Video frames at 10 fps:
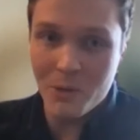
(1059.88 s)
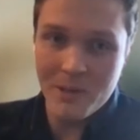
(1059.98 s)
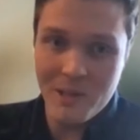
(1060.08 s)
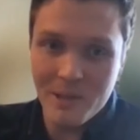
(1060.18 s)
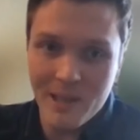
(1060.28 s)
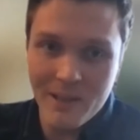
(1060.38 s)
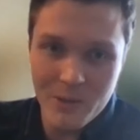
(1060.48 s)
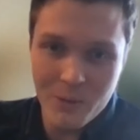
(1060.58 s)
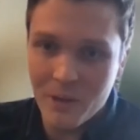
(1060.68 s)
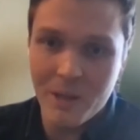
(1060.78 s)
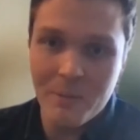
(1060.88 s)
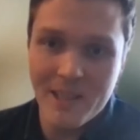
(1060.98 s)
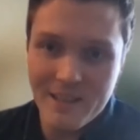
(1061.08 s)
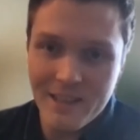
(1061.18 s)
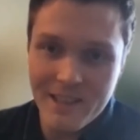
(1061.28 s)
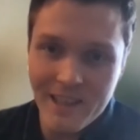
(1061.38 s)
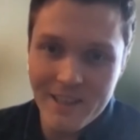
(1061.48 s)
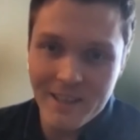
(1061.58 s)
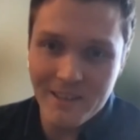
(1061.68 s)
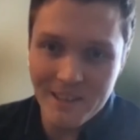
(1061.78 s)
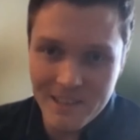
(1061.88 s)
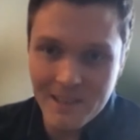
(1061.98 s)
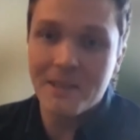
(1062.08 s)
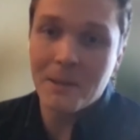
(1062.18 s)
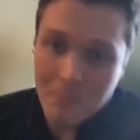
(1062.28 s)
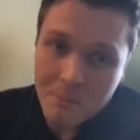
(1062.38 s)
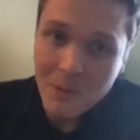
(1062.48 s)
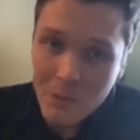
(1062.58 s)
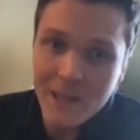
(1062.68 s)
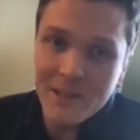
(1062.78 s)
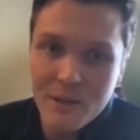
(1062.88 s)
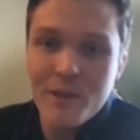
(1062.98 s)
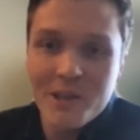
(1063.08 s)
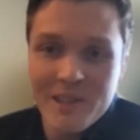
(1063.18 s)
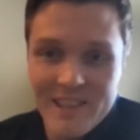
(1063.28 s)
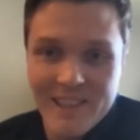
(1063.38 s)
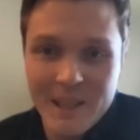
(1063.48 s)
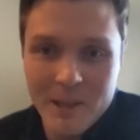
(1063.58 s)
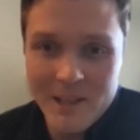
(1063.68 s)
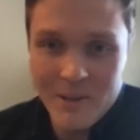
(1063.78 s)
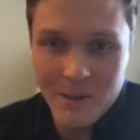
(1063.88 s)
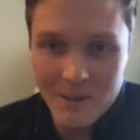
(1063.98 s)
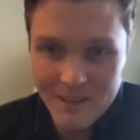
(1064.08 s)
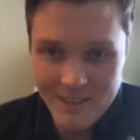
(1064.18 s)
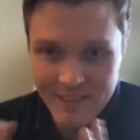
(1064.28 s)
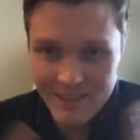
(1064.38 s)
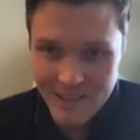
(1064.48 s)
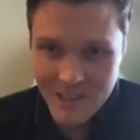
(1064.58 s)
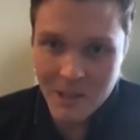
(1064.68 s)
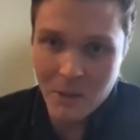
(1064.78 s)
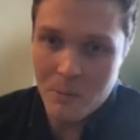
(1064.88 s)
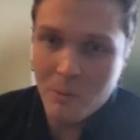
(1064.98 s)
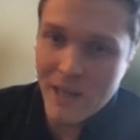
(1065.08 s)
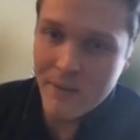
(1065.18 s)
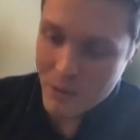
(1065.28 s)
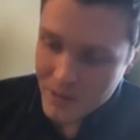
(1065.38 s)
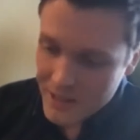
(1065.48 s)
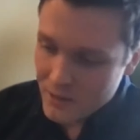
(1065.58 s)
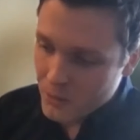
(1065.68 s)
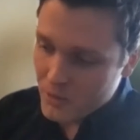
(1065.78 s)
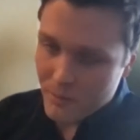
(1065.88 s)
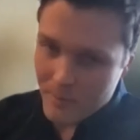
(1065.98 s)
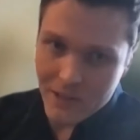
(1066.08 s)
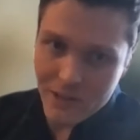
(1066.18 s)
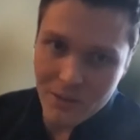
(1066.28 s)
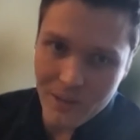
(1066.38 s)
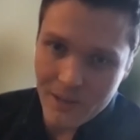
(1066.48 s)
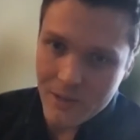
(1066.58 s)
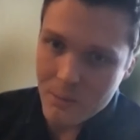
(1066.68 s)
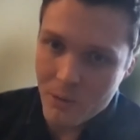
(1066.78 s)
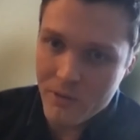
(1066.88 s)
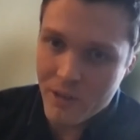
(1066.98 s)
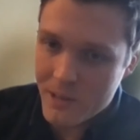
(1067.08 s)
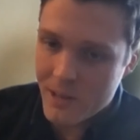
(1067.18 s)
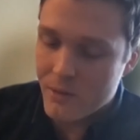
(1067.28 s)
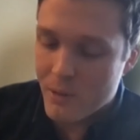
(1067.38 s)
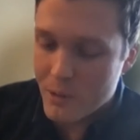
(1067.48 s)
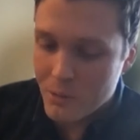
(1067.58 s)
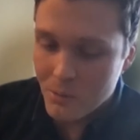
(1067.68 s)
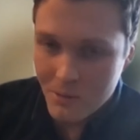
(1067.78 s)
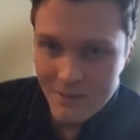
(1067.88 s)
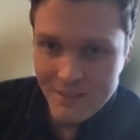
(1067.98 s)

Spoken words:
20% or 30% of the data, and it's just like, okay, it's an efficiency, but it's not. We haven't hit an order of magnitude there. So 0.5% is very cool.